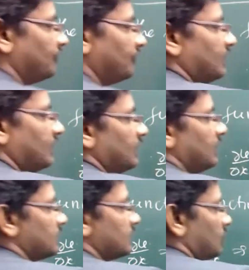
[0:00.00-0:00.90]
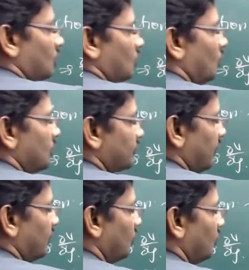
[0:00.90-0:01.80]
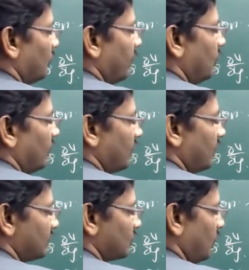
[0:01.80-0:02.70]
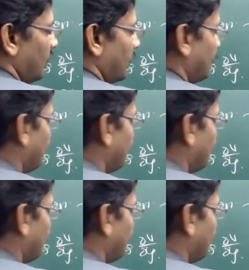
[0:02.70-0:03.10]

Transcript: That is dou square u by dou x square